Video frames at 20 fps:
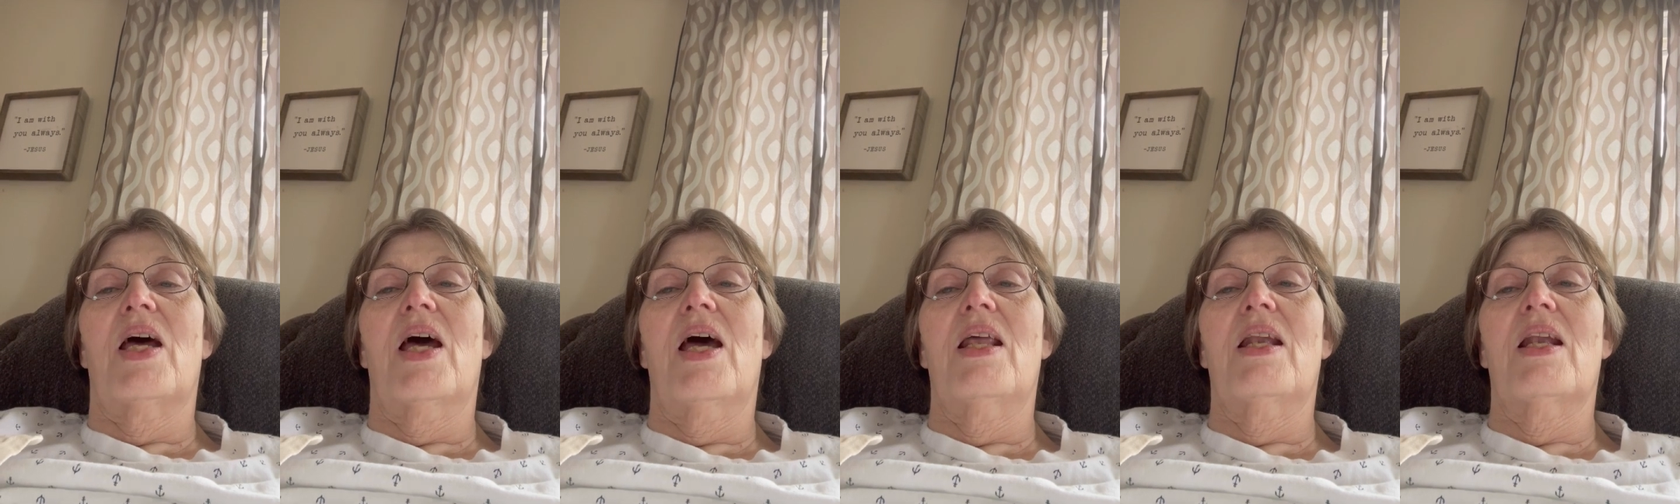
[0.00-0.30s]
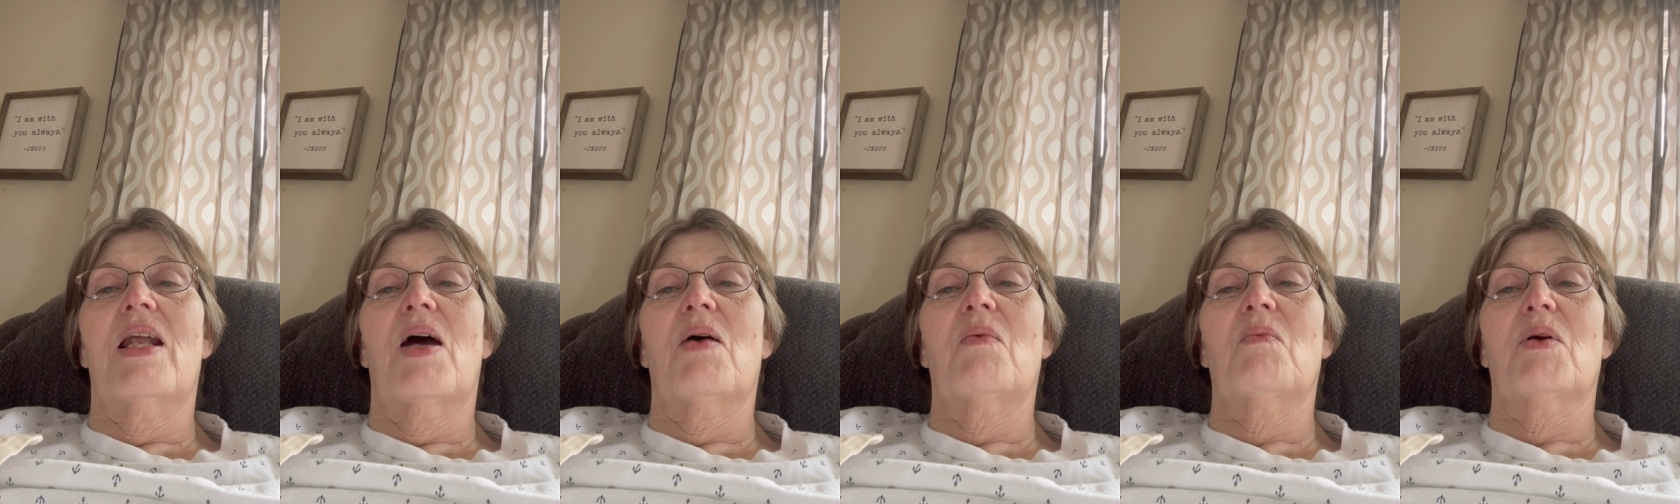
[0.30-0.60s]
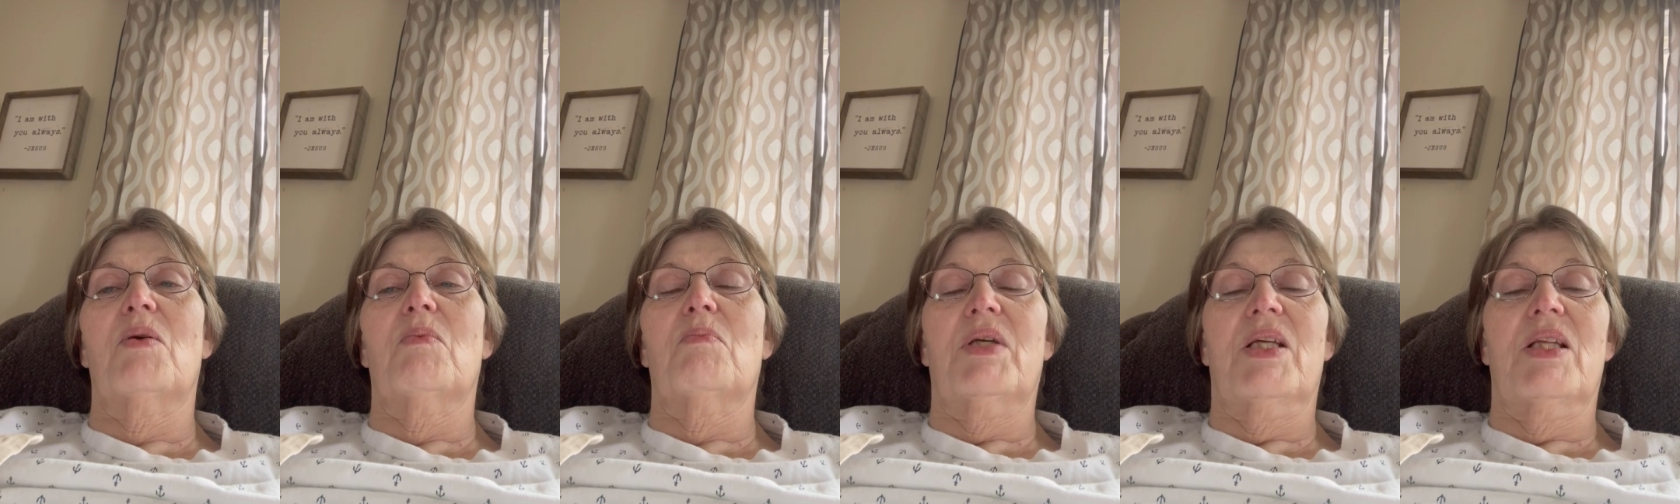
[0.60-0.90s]
and I
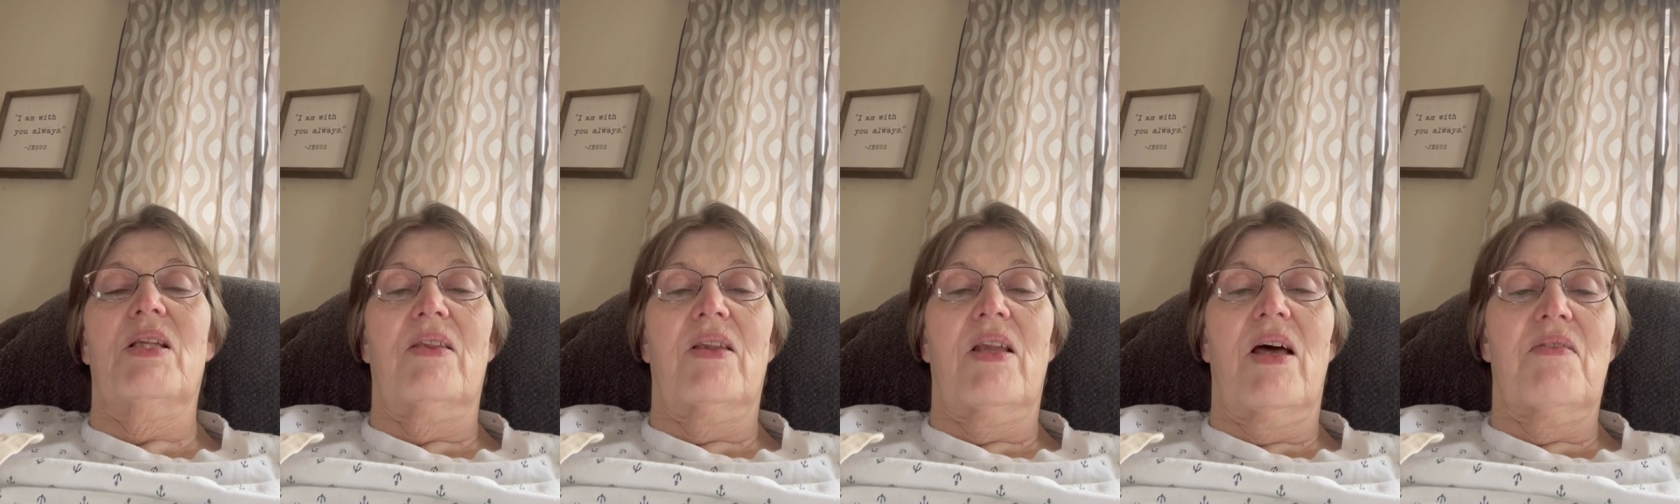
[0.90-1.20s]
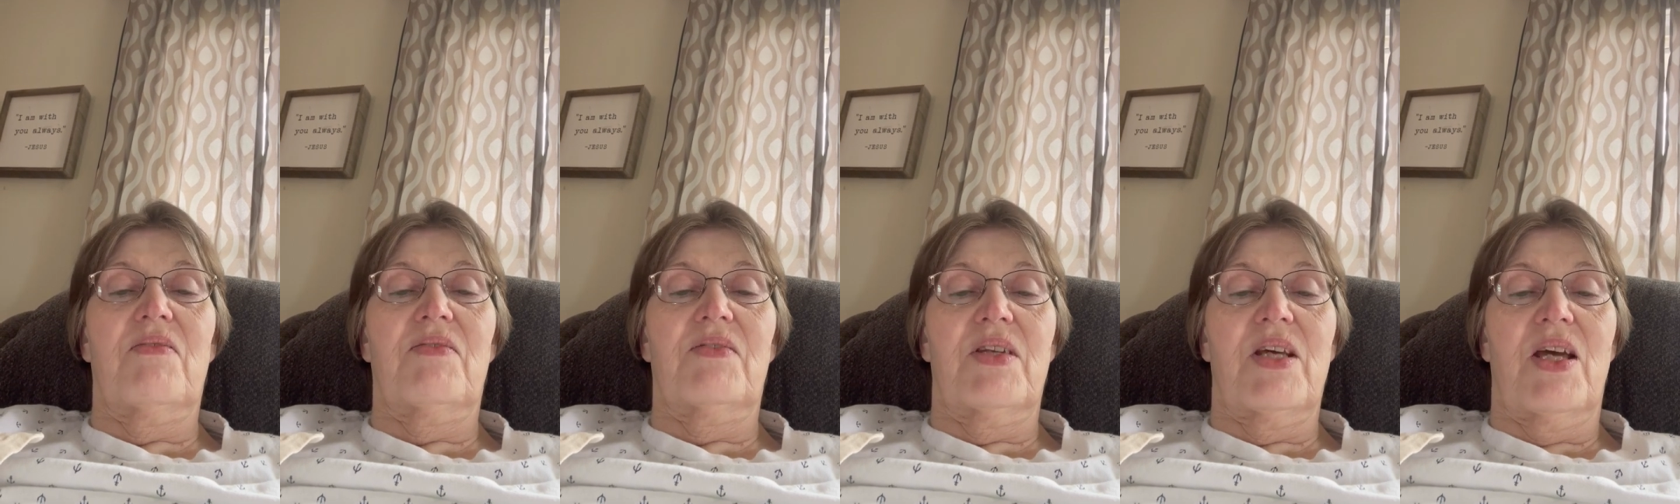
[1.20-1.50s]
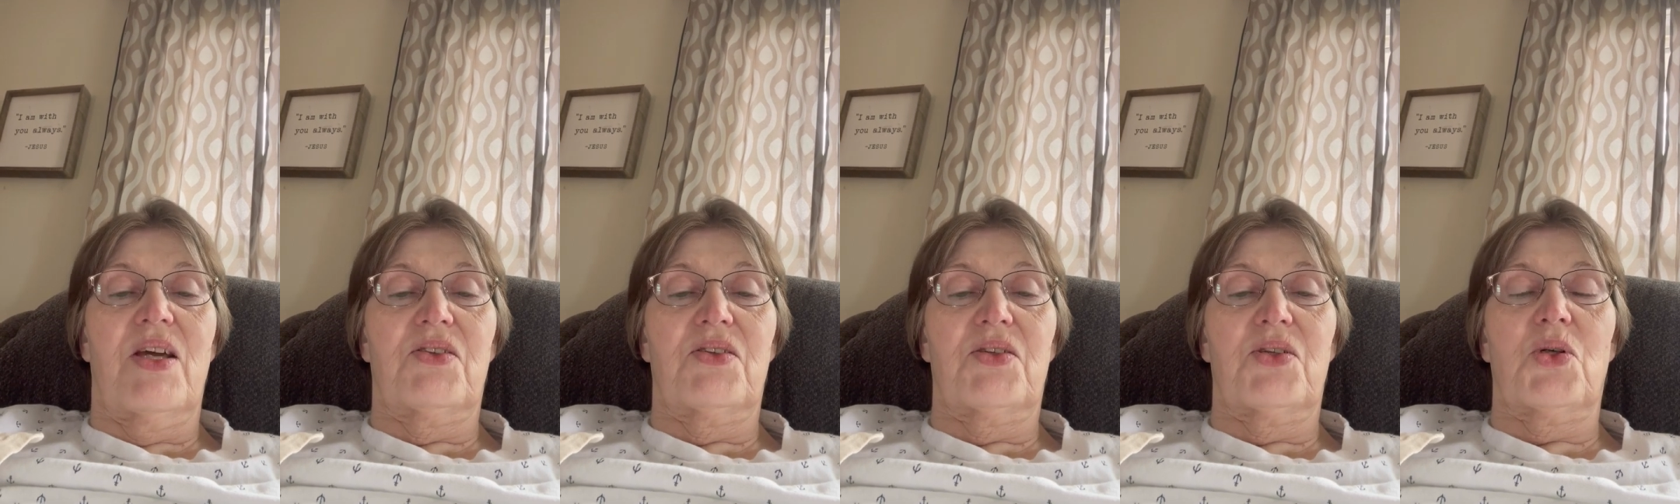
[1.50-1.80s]
would be left
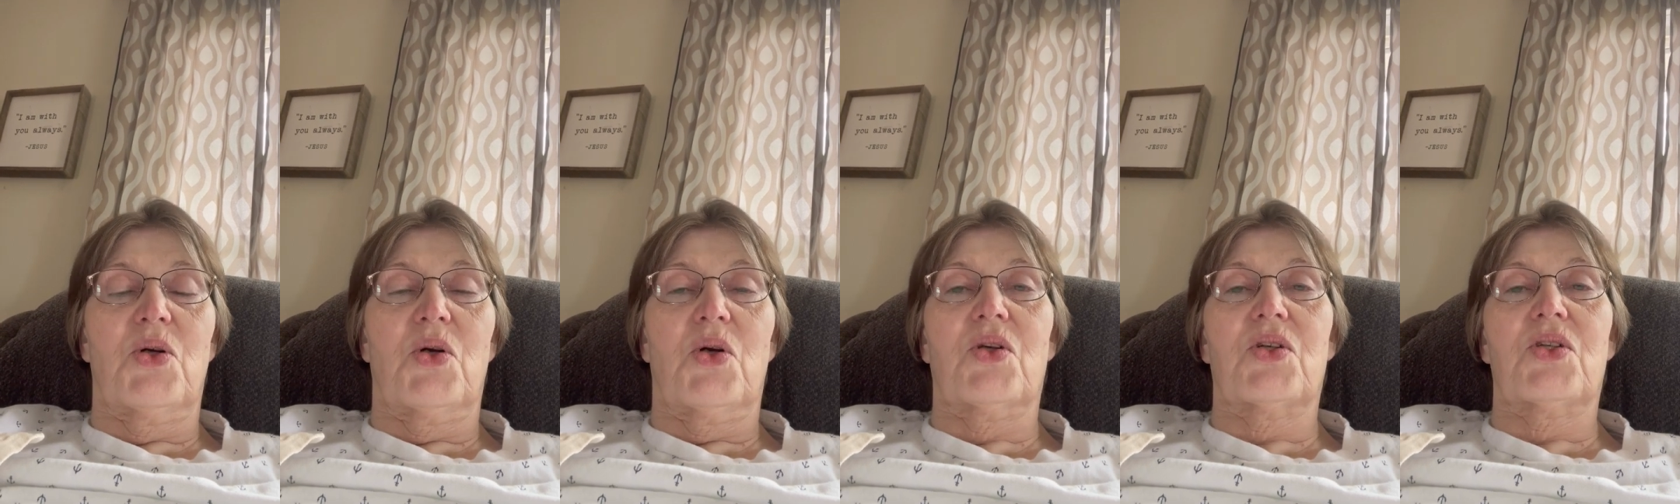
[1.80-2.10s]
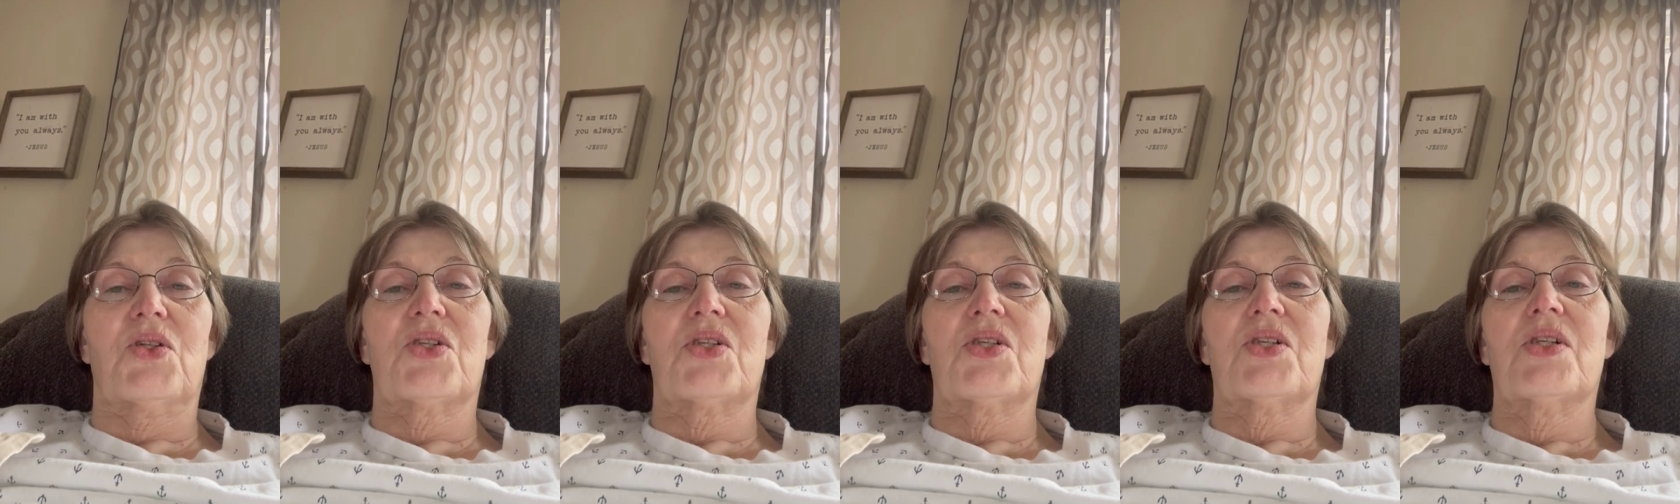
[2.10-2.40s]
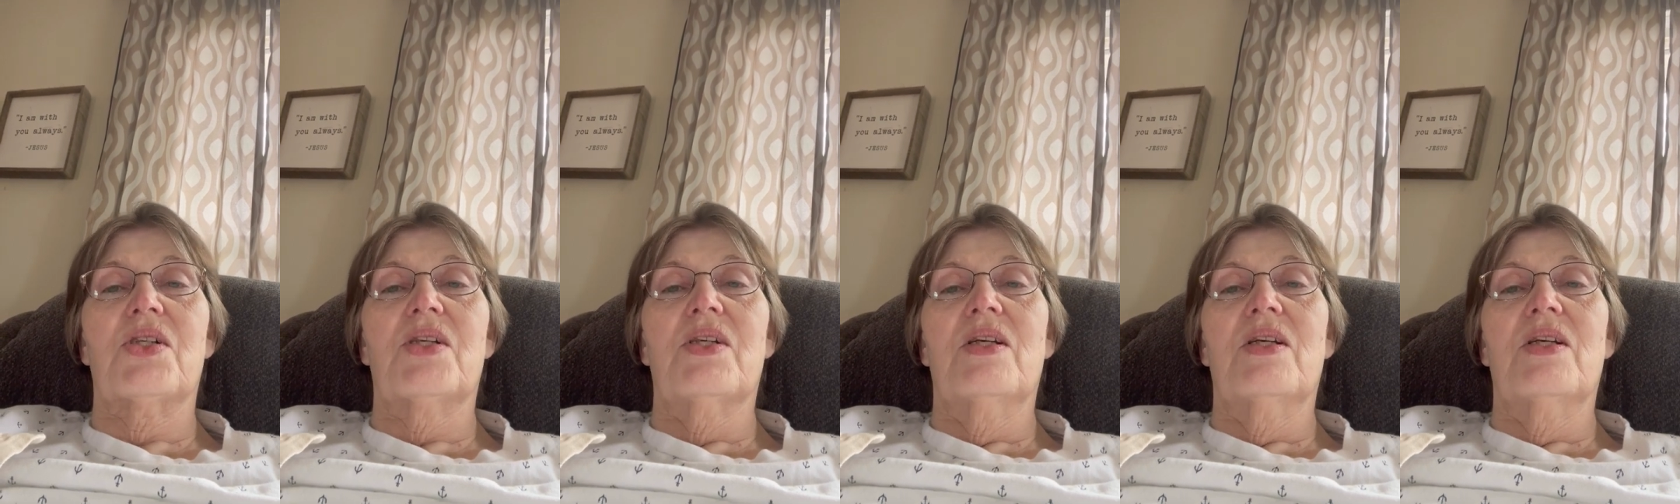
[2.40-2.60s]
at church.